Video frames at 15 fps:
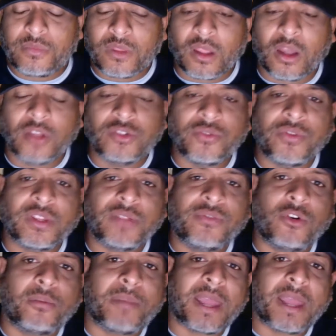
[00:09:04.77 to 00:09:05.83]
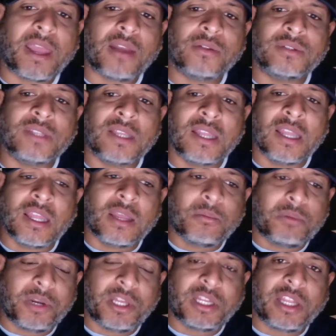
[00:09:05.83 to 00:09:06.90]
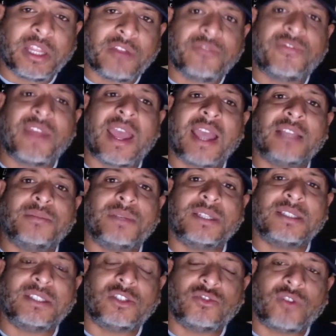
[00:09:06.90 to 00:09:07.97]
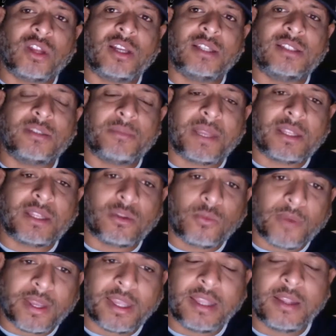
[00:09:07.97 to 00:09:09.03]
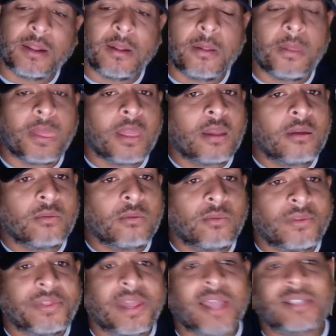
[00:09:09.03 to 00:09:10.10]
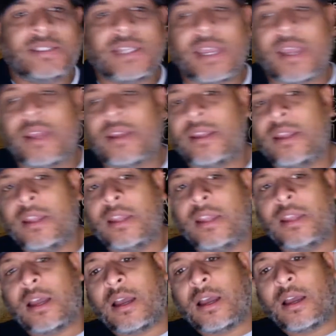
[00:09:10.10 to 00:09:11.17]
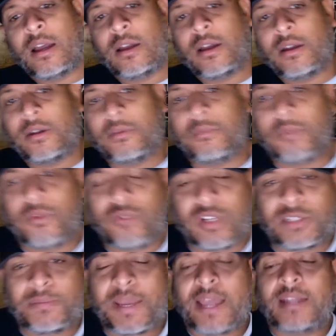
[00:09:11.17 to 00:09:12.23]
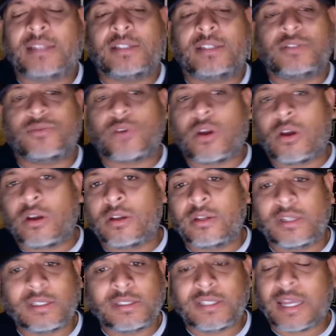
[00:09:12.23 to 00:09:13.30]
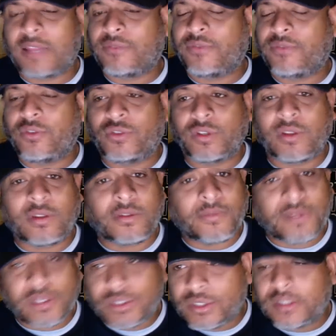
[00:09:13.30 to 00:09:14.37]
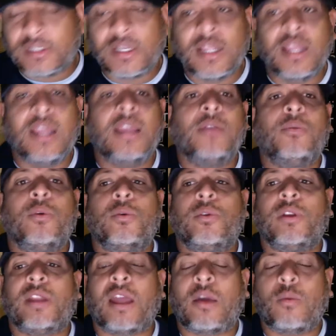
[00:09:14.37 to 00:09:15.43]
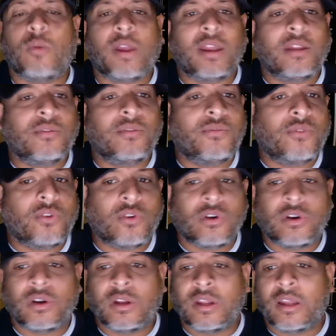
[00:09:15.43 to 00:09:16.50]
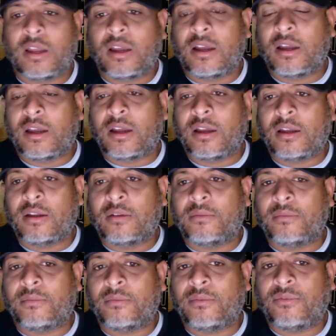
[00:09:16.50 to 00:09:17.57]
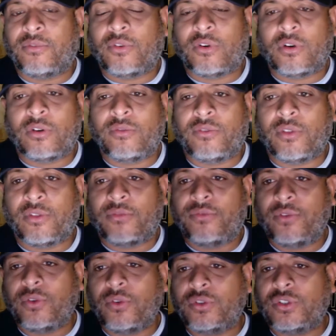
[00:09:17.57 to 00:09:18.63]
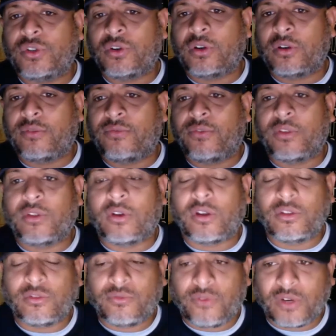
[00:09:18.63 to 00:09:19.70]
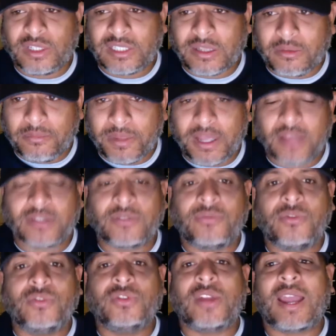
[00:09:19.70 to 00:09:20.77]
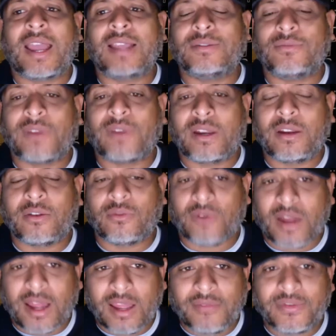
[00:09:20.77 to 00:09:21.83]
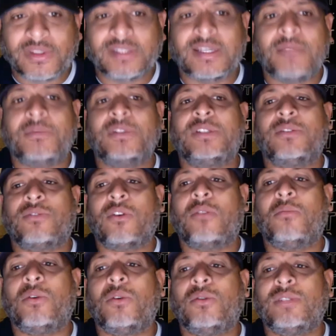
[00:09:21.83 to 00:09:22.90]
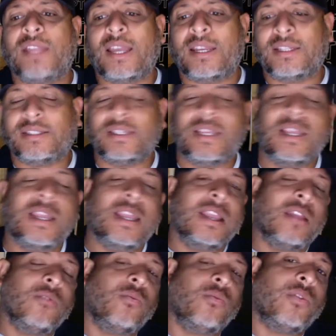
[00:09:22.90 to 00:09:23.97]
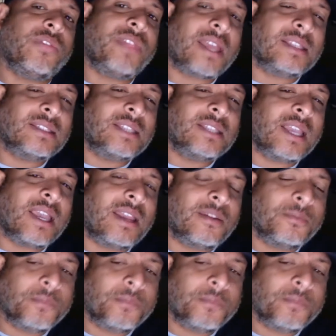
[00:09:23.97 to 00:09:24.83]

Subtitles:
154 pounds, pretty damn fast, because he's struggling to make the weight. With that said, Chris Madness is wrong. He's not the future of the division. We were not waiting for the future for the 147 pounds. The future has already arrived, and his name is Jerome Boots Ennis. With that said,